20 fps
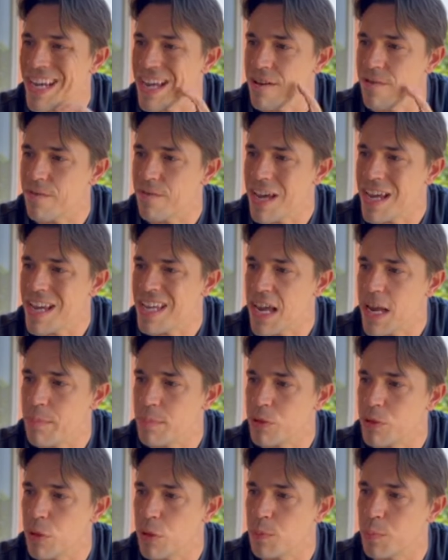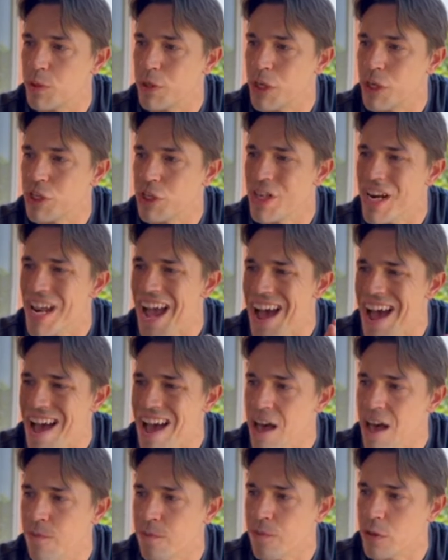if a game starts production
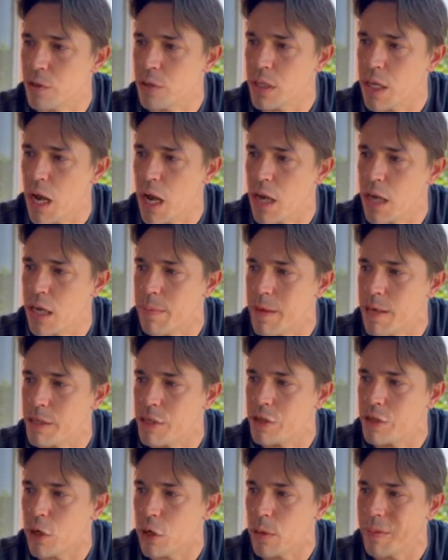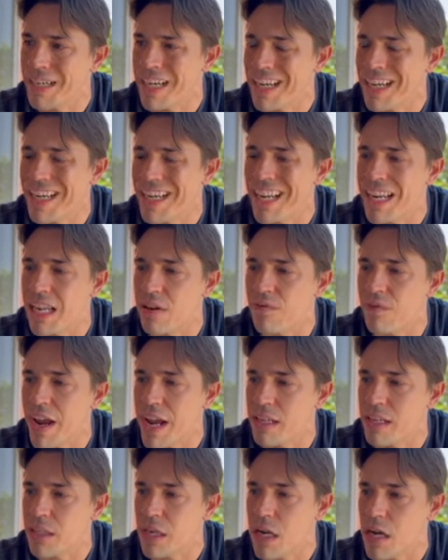after the IMA is terminated in
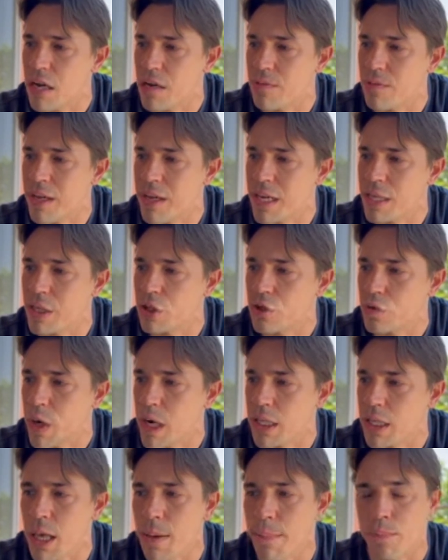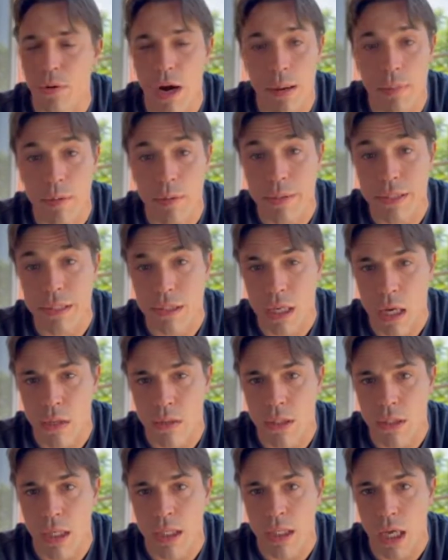advance of a strike. That probably sounds
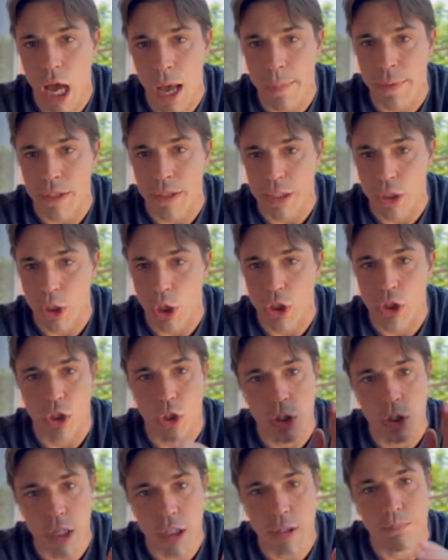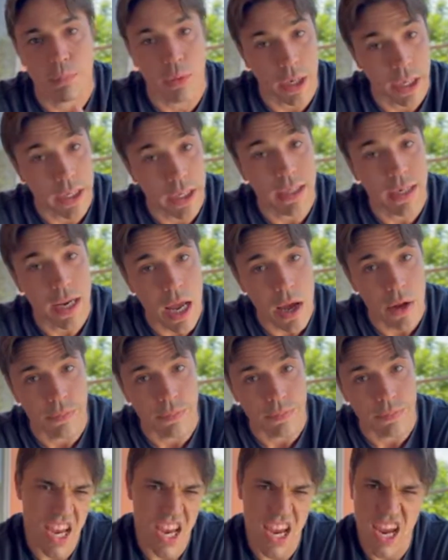like gobbledygook, so let's break it down.
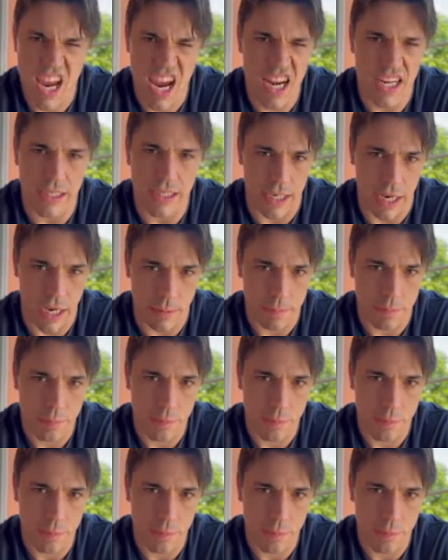Any game